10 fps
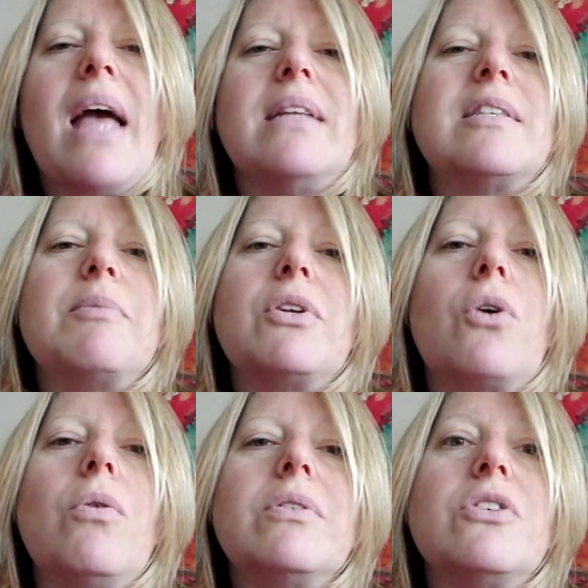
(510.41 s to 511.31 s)
and some of the
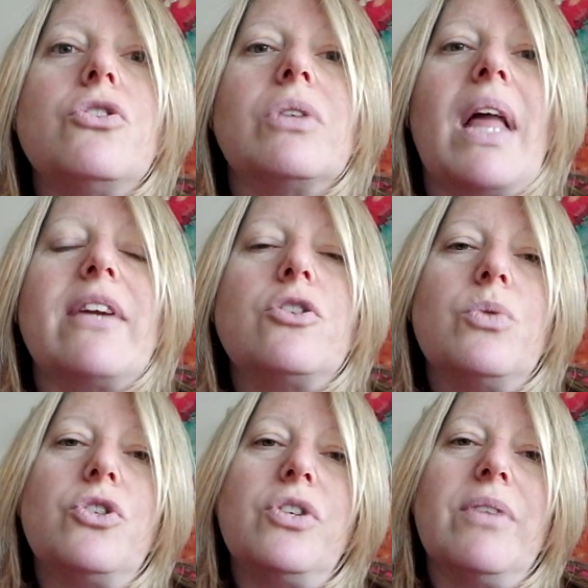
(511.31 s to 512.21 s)
goals that you'd like to
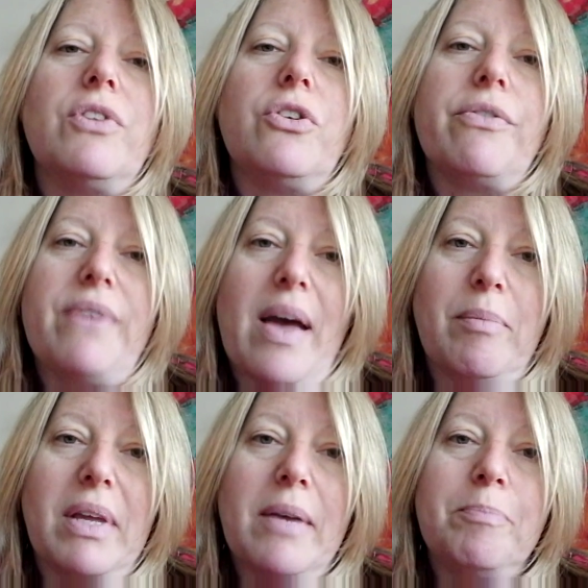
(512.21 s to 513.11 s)
achieve in your
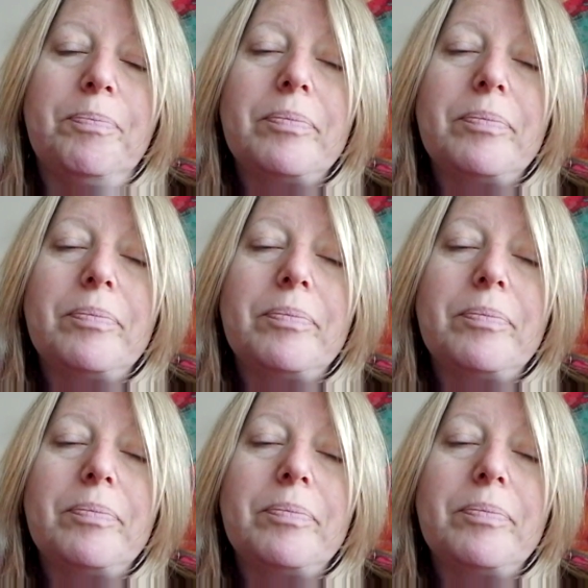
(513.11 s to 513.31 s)
family.